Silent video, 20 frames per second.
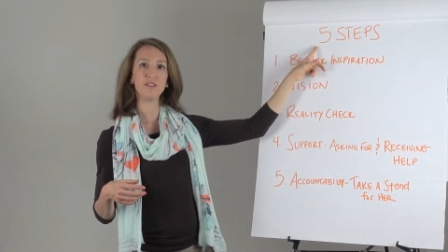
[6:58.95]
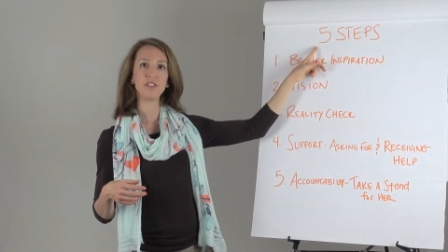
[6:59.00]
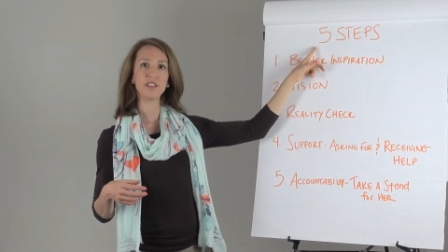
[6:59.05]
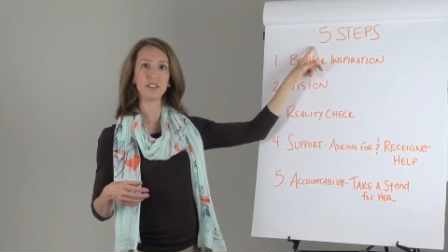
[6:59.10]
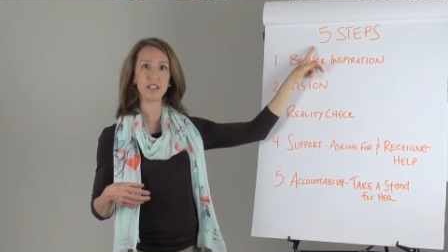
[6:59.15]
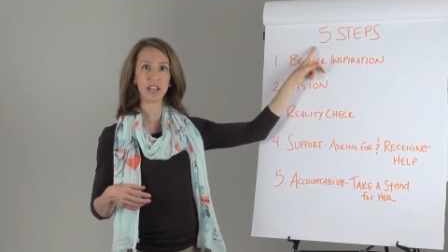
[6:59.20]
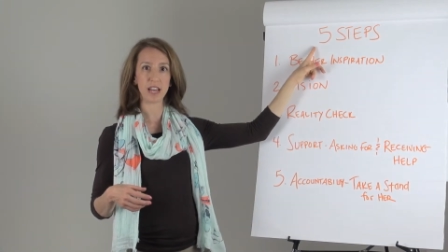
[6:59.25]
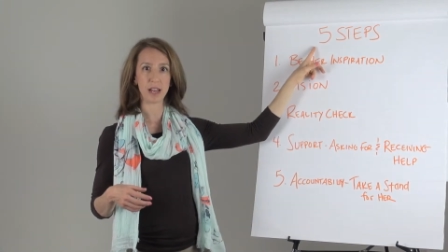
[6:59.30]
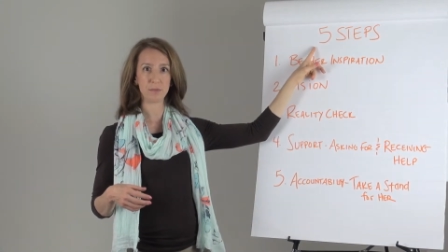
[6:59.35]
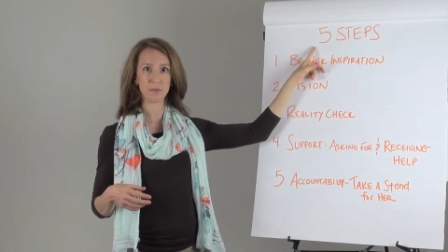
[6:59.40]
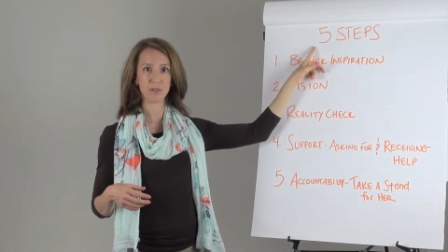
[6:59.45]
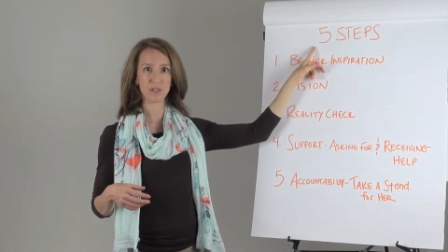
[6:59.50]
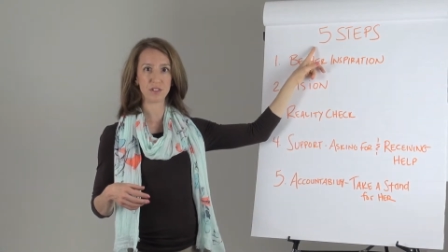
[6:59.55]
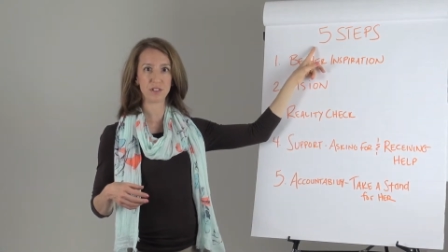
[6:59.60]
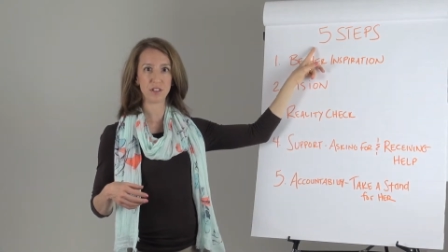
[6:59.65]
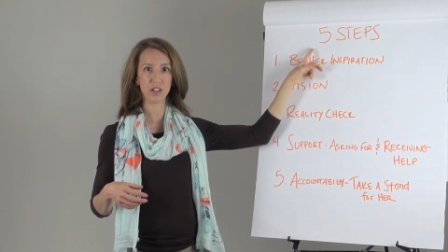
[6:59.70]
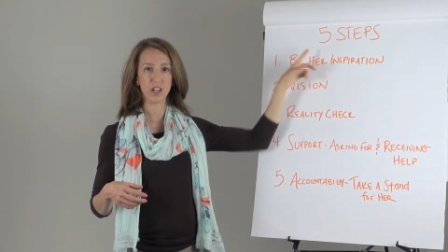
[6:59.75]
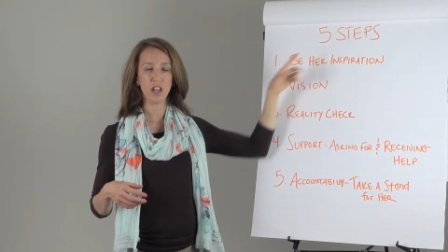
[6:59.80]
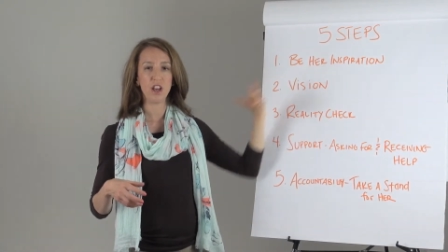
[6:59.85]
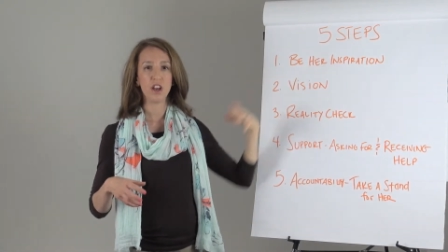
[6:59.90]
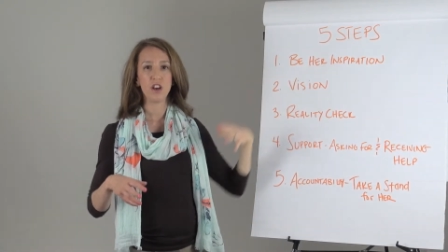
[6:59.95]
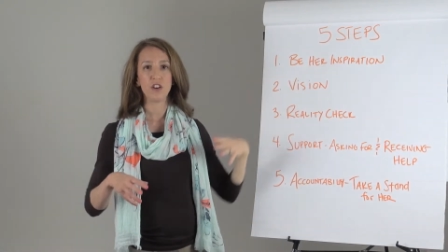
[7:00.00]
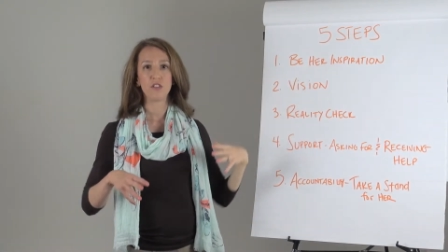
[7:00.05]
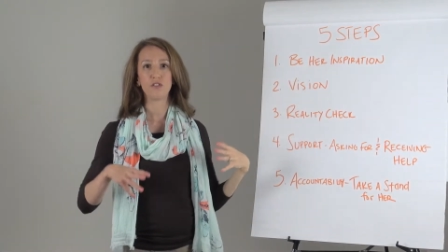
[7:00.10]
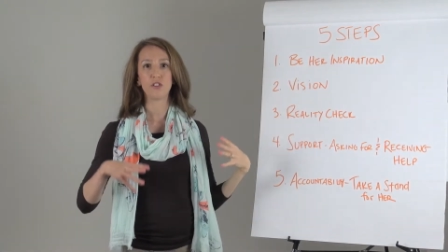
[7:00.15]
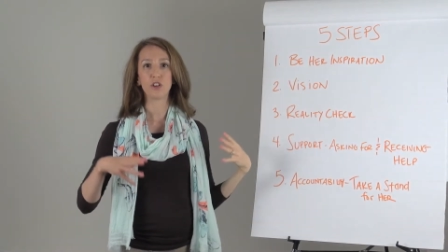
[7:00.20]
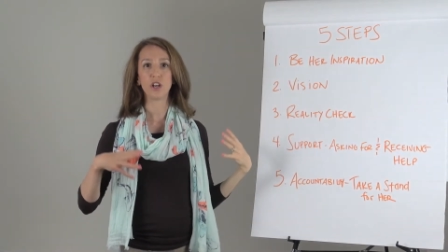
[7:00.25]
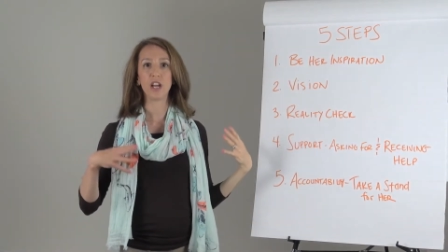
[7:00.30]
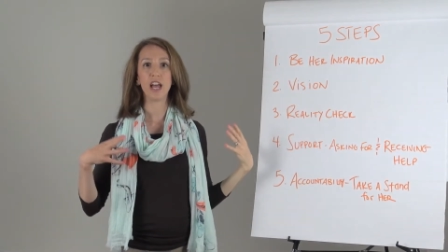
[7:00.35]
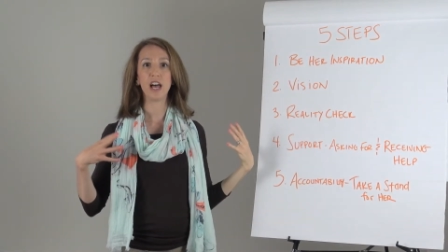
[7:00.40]
steps
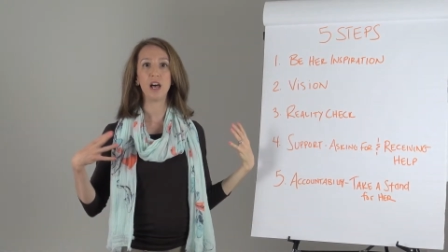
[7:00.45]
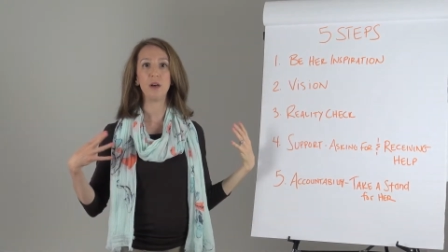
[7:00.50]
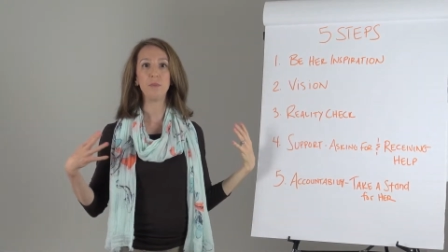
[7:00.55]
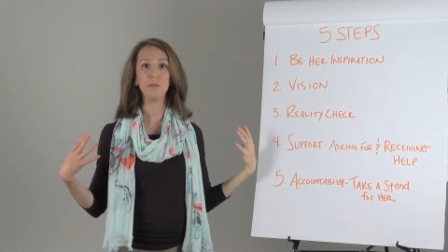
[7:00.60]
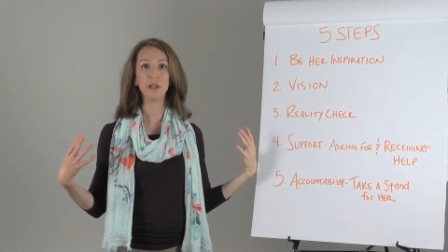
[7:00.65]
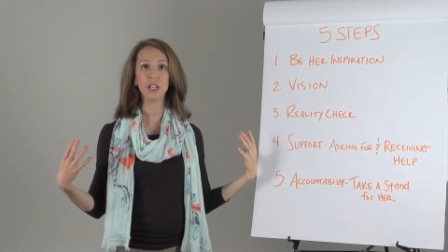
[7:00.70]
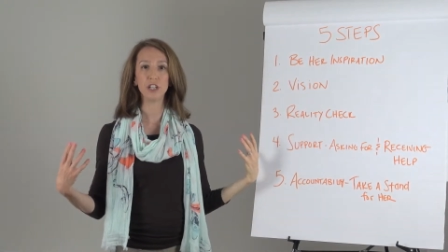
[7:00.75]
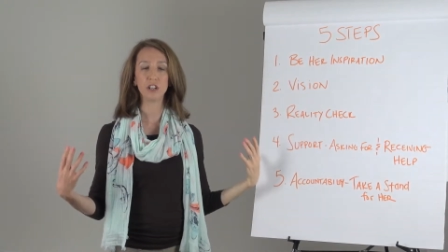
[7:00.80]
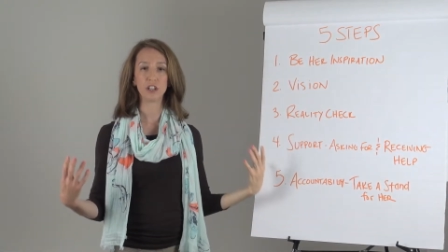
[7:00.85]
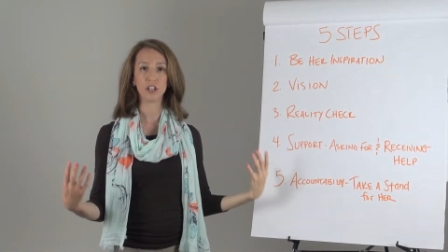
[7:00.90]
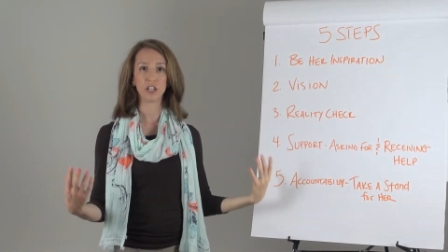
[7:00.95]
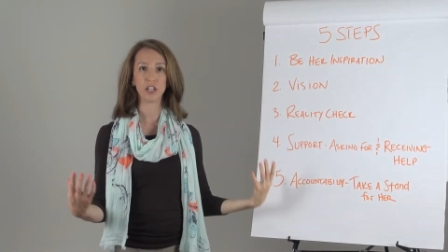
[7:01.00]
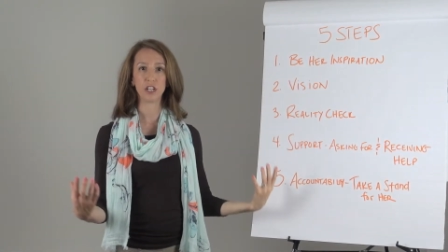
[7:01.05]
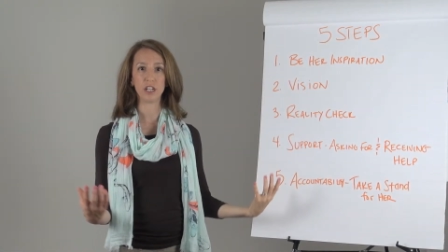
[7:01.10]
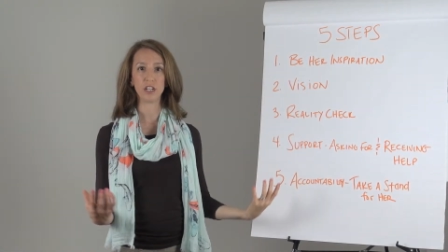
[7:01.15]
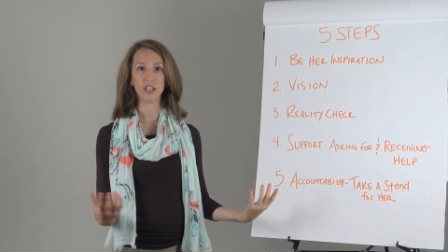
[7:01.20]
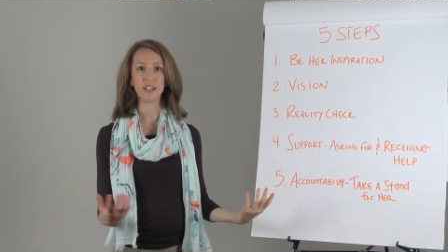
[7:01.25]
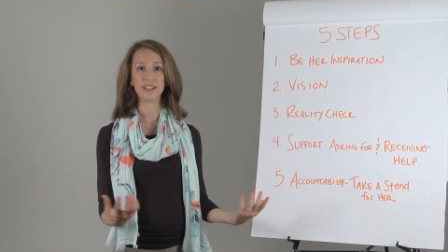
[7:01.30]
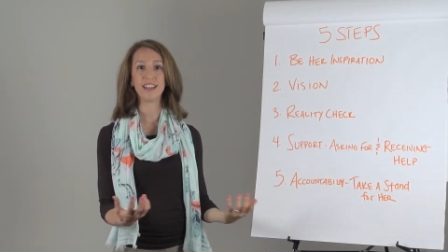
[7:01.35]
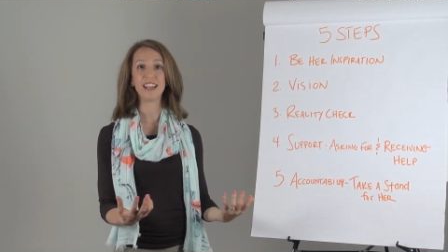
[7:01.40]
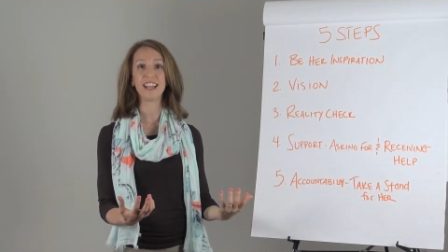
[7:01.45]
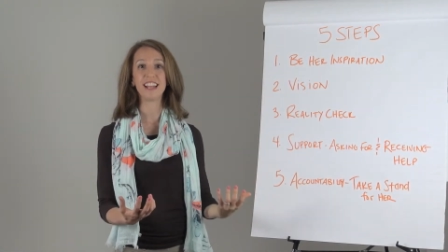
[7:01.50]
for helping her